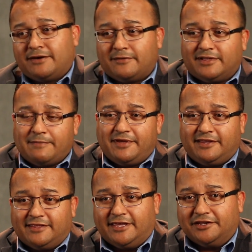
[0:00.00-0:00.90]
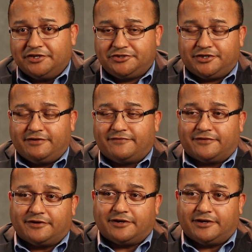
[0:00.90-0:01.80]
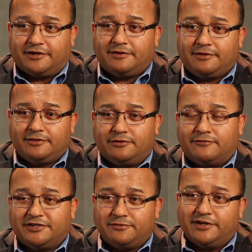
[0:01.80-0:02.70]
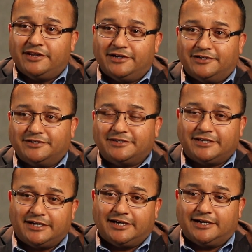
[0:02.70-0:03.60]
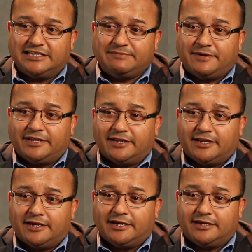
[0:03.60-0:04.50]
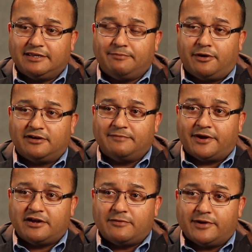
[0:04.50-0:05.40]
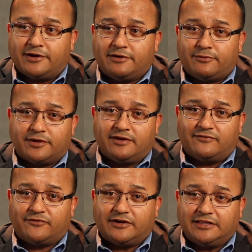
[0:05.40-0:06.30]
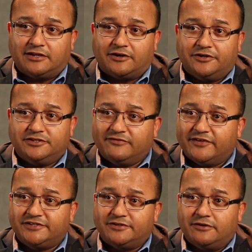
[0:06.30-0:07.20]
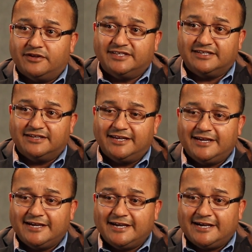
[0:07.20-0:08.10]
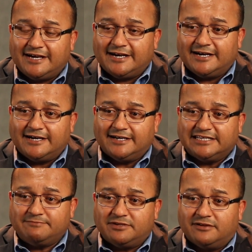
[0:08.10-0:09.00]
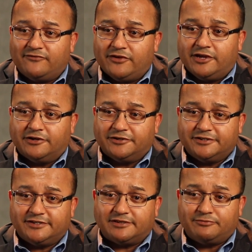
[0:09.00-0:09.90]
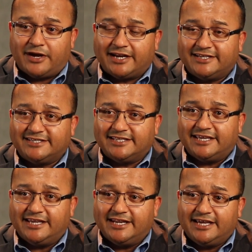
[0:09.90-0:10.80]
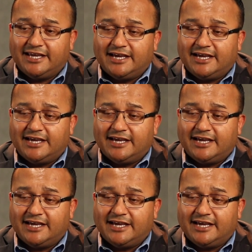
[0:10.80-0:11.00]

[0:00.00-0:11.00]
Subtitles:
Well, I've been in the industry for a little over 20 years. I spent a good bulk of my career working for a large investor-owned utility. Spent a few years as a practice lead,